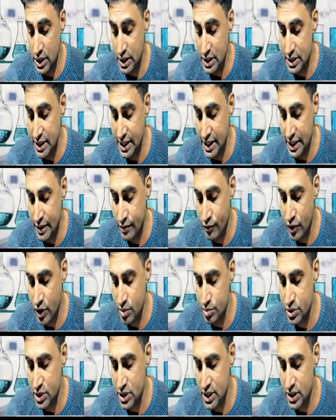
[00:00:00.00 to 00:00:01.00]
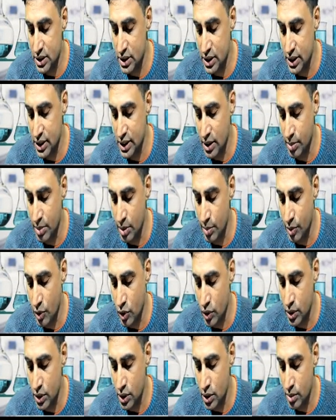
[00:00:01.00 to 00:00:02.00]
See, it forms this double
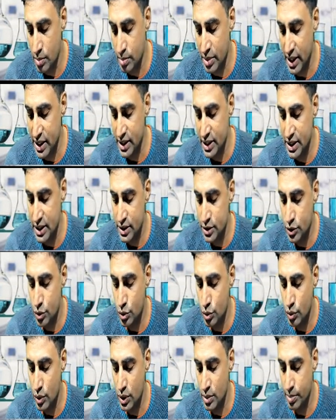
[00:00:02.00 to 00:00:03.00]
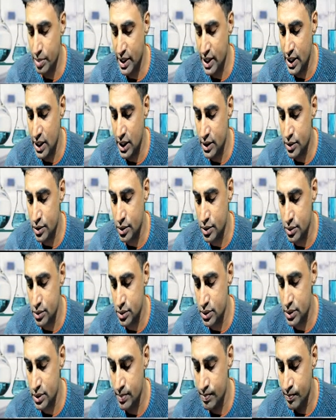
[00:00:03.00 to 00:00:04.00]
bond by these two unpaired
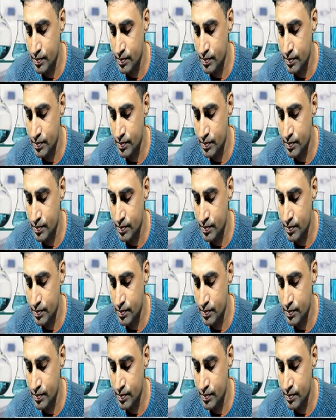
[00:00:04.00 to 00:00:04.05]
electrons.